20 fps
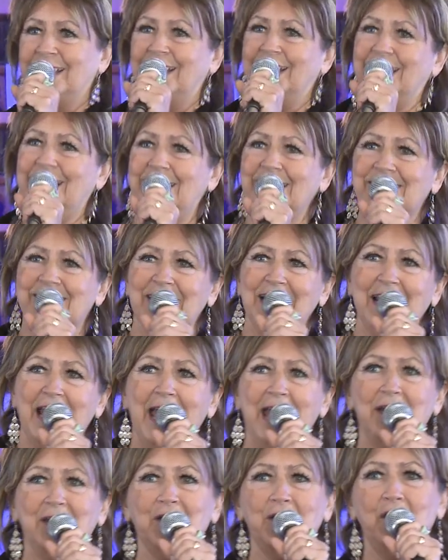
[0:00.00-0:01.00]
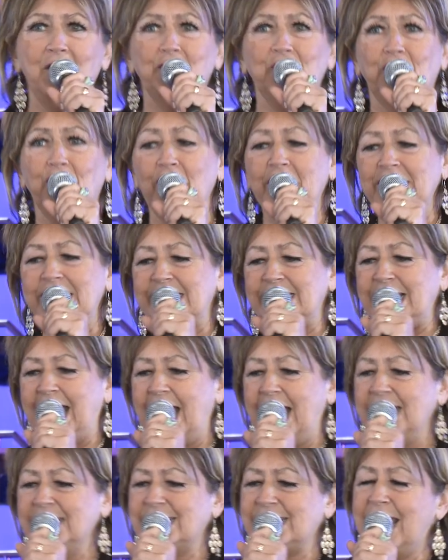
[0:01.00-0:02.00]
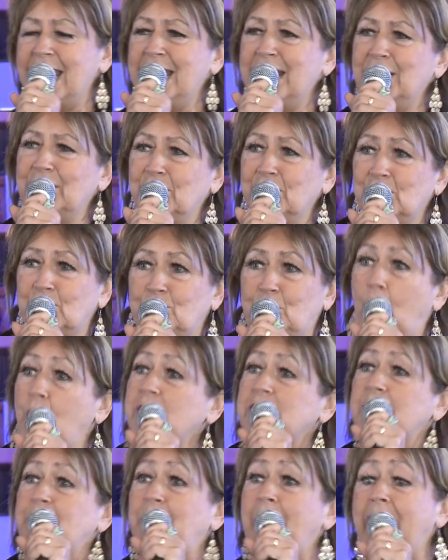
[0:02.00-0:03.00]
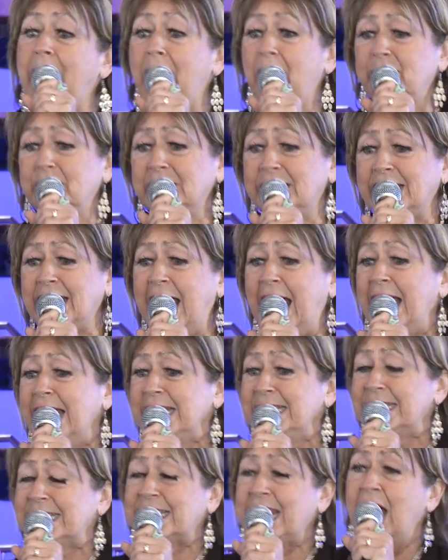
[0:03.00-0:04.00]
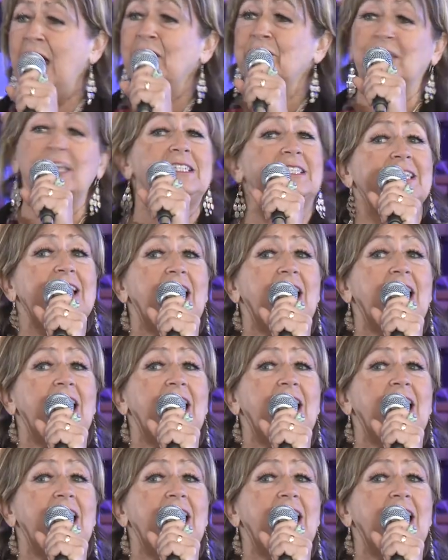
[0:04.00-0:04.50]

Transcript: It's a land of great size and a sports paradise, this